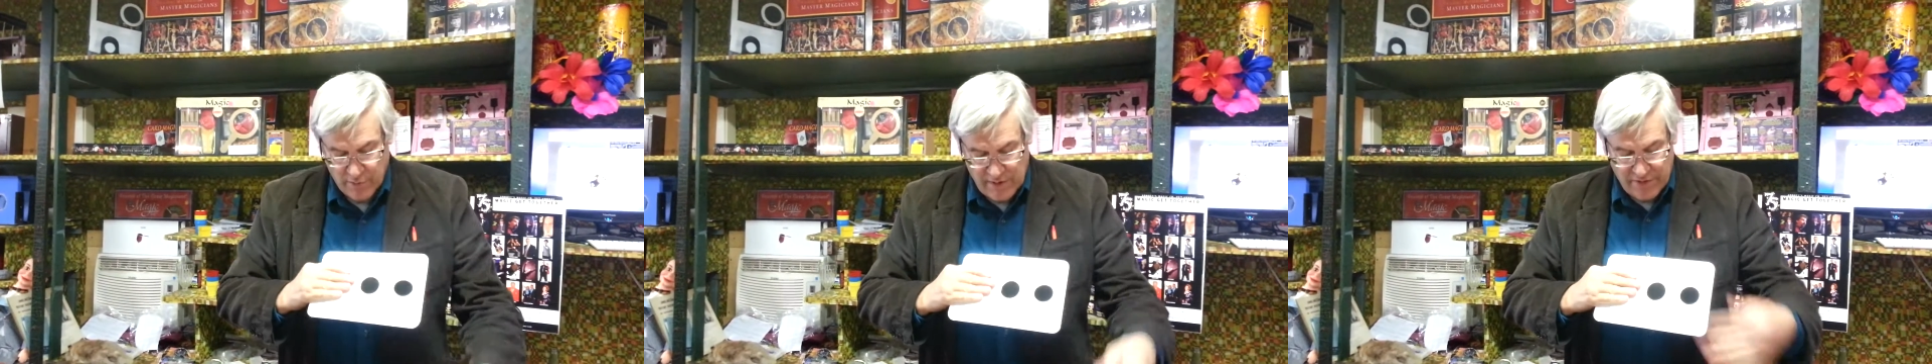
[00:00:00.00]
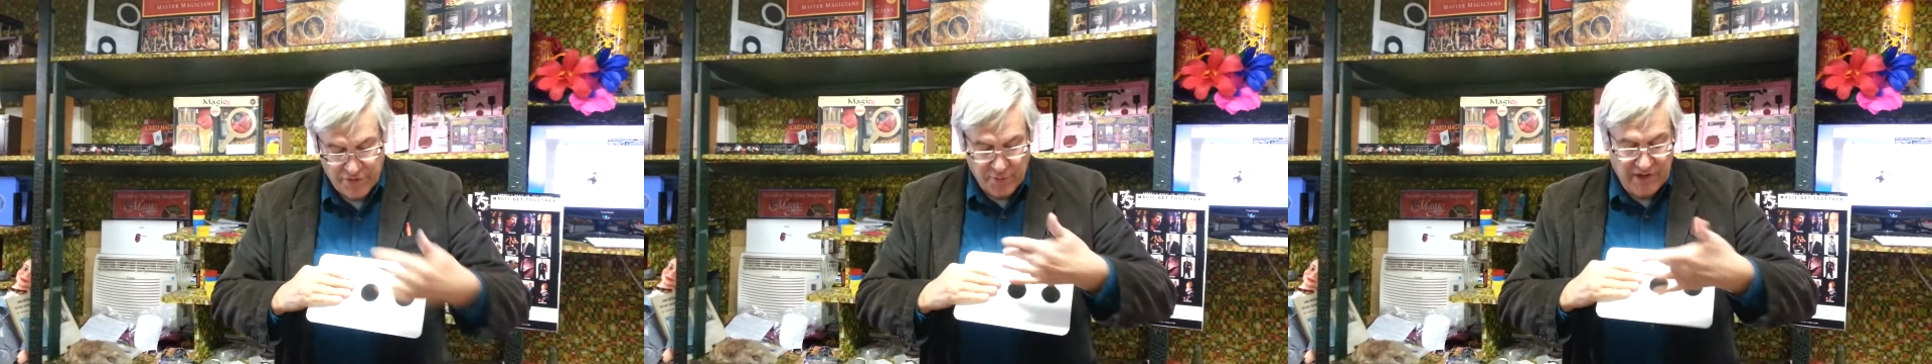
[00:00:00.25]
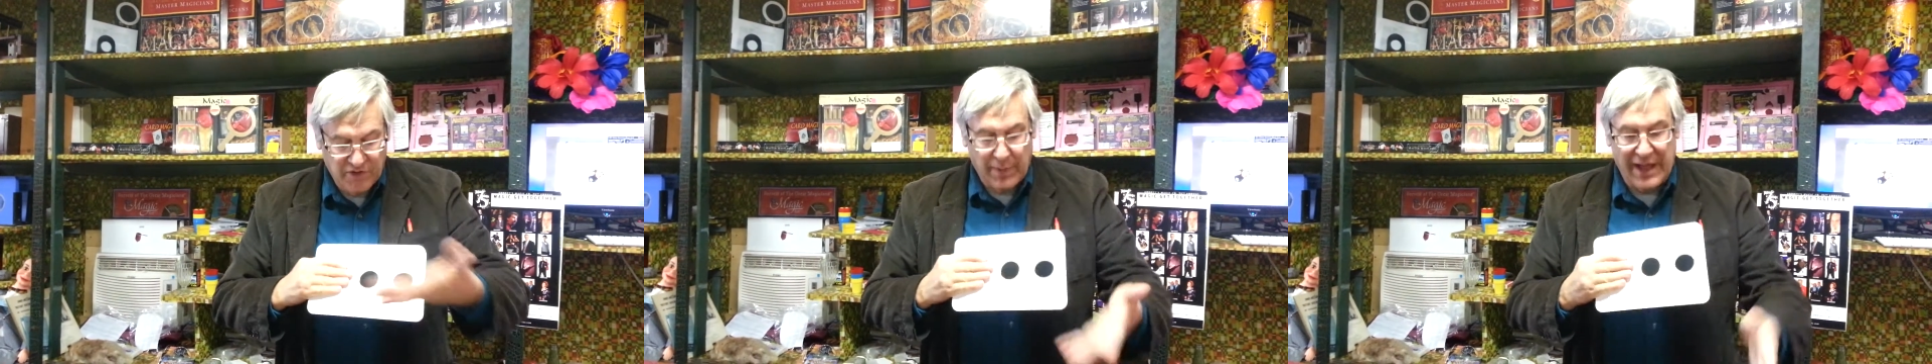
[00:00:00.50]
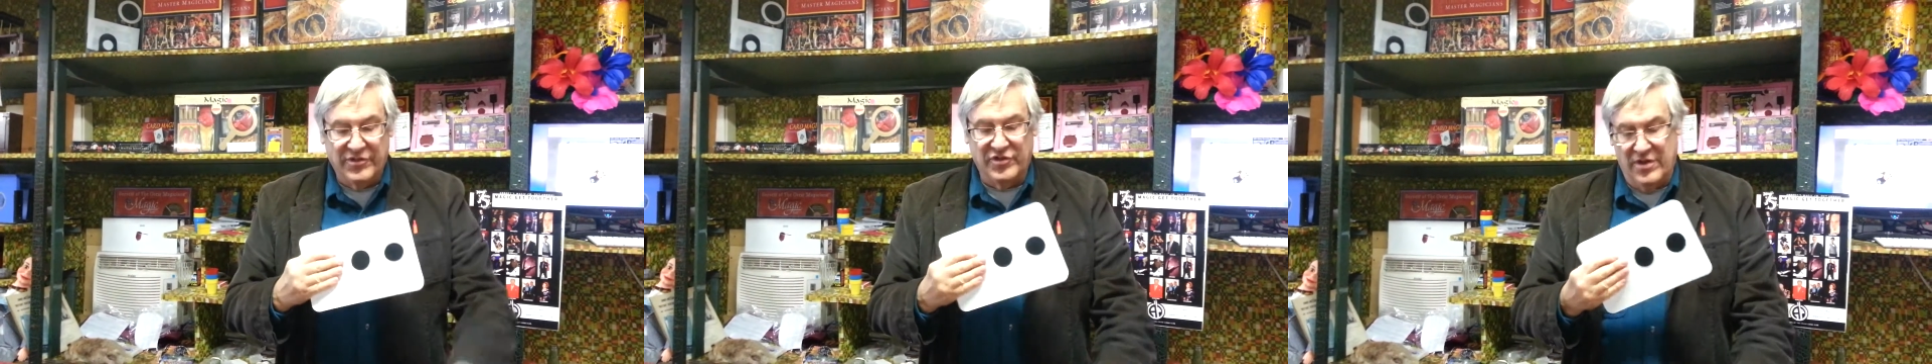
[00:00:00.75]
We have three
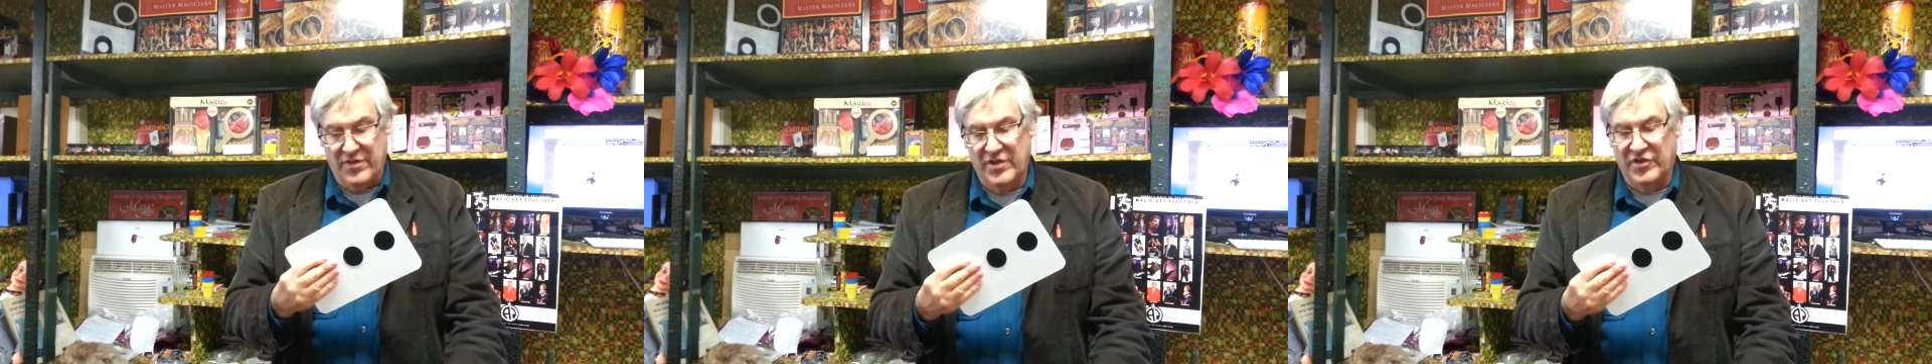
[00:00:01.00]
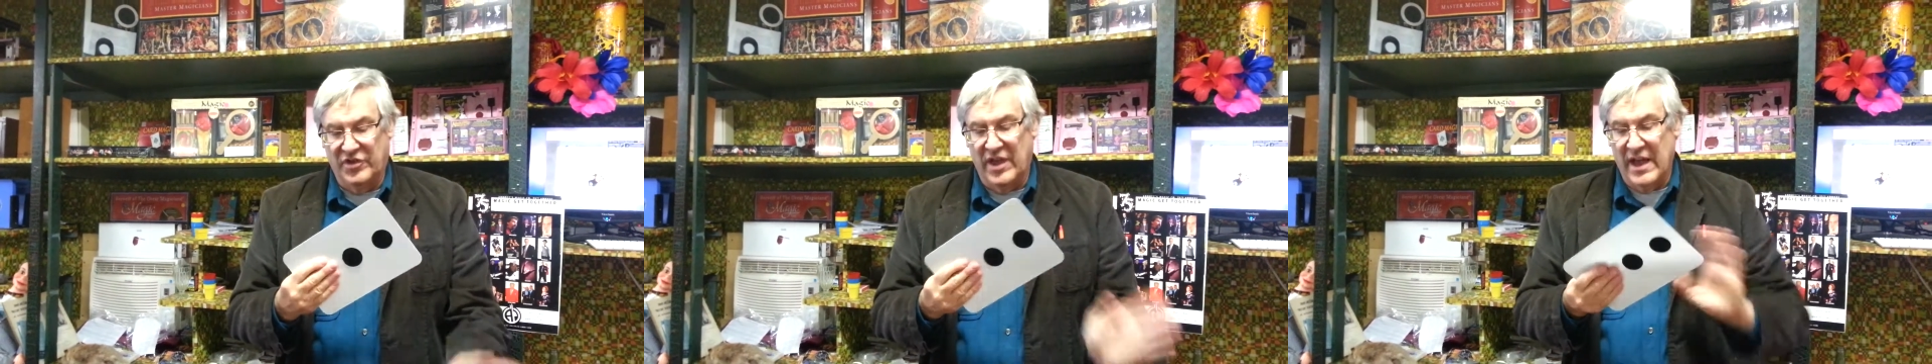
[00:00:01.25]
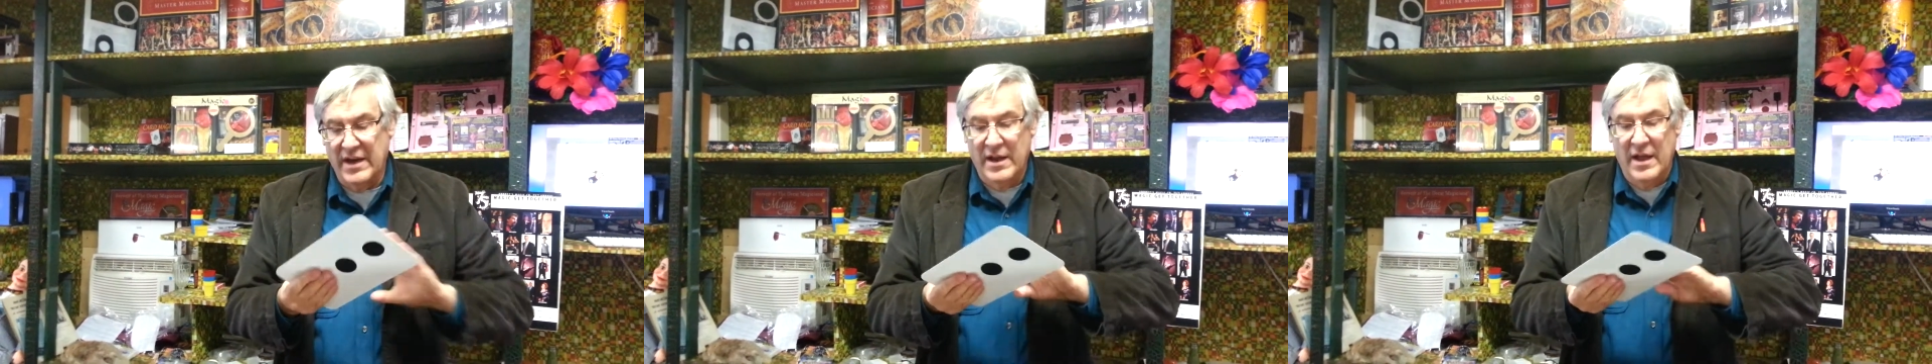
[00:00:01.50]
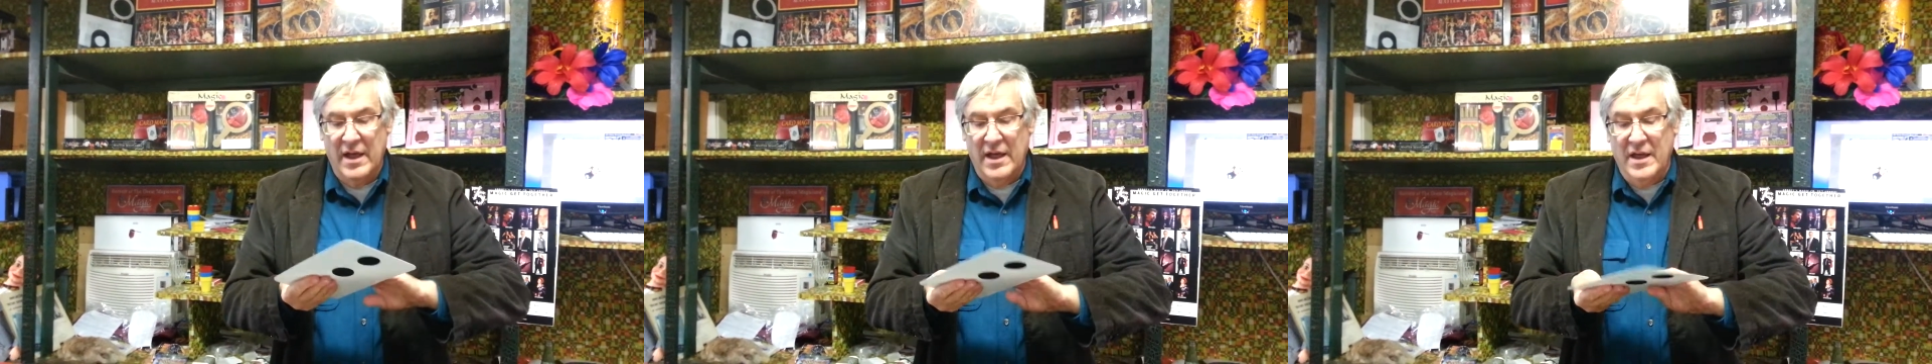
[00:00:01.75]
spots on this side,